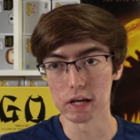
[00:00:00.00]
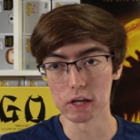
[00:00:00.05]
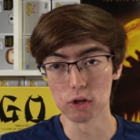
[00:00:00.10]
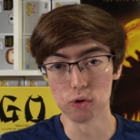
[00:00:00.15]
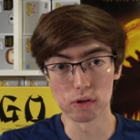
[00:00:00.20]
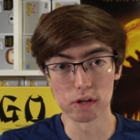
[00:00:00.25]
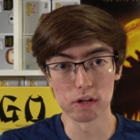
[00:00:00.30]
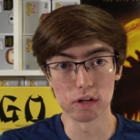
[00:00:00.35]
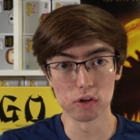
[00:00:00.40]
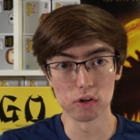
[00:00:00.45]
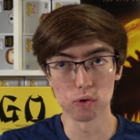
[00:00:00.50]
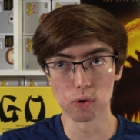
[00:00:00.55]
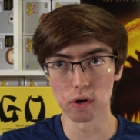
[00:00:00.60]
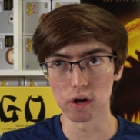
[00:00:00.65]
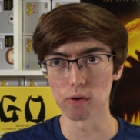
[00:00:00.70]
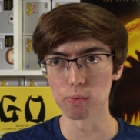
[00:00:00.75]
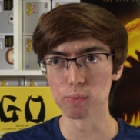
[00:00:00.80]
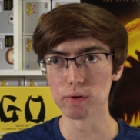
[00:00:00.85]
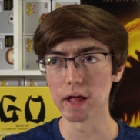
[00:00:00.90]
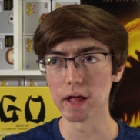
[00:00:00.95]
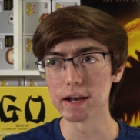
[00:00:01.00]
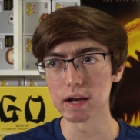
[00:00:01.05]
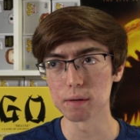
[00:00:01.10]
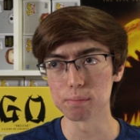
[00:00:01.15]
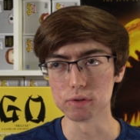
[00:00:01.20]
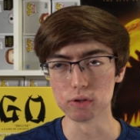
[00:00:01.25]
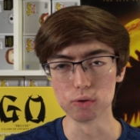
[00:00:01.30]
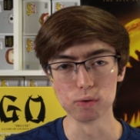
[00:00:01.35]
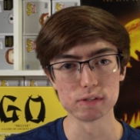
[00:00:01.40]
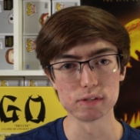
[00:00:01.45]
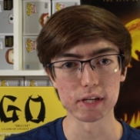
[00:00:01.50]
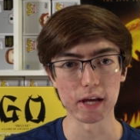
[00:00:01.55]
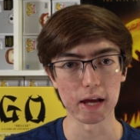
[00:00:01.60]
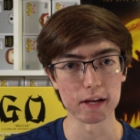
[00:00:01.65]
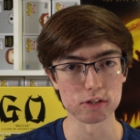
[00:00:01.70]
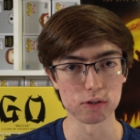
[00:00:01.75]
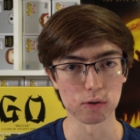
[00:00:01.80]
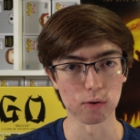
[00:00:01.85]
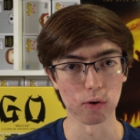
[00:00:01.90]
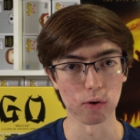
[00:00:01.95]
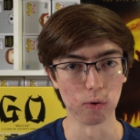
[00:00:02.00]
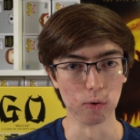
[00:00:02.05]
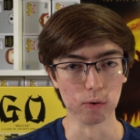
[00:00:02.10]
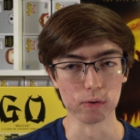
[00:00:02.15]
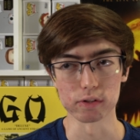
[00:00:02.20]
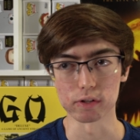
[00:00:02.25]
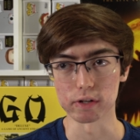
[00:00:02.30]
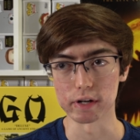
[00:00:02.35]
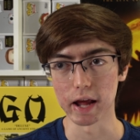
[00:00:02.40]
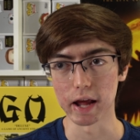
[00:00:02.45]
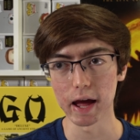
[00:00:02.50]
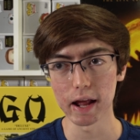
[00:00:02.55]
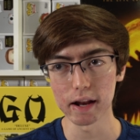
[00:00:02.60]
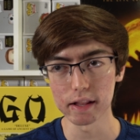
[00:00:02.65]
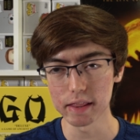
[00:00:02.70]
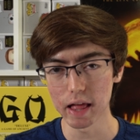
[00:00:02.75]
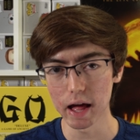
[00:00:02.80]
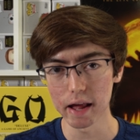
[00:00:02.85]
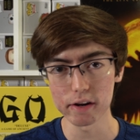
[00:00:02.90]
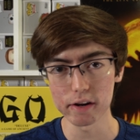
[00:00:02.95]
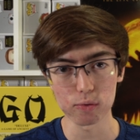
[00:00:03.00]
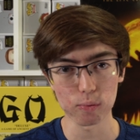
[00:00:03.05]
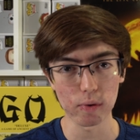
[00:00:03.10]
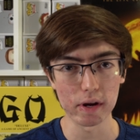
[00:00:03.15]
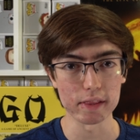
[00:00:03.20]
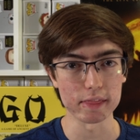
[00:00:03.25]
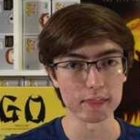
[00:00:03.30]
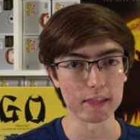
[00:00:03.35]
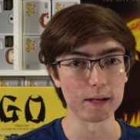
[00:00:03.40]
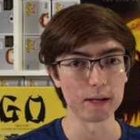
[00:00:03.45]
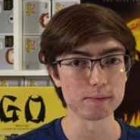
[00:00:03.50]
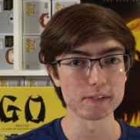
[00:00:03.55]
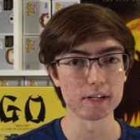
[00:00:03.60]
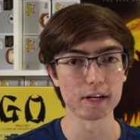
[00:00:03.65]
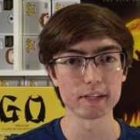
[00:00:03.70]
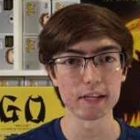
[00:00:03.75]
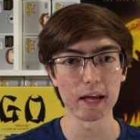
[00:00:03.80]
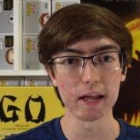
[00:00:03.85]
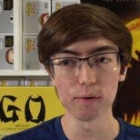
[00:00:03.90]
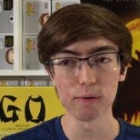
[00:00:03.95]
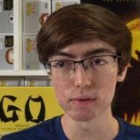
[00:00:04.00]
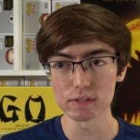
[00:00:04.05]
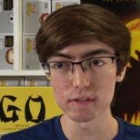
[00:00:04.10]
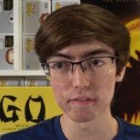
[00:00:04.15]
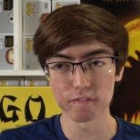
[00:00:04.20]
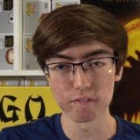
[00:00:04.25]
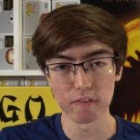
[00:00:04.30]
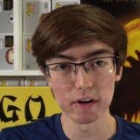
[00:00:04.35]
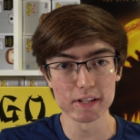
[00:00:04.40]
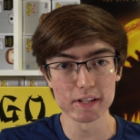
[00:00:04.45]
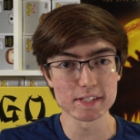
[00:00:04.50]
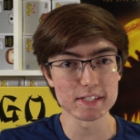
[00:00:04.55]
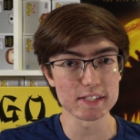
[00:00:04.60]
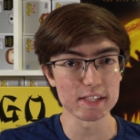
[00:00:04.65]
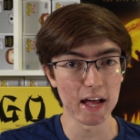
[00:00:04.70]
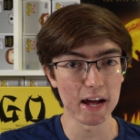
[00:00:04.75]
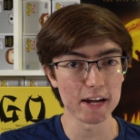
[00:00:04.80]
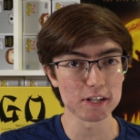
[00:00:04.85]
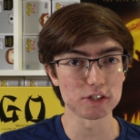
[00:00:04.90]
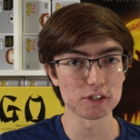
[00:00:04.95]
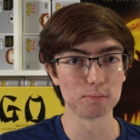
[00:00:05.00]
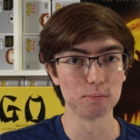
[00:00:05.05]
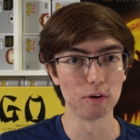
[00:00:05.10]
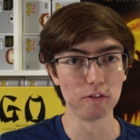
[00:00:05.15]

you will end up losing as you grow older. And it had a lot of great themes in it, and it was a fun slasher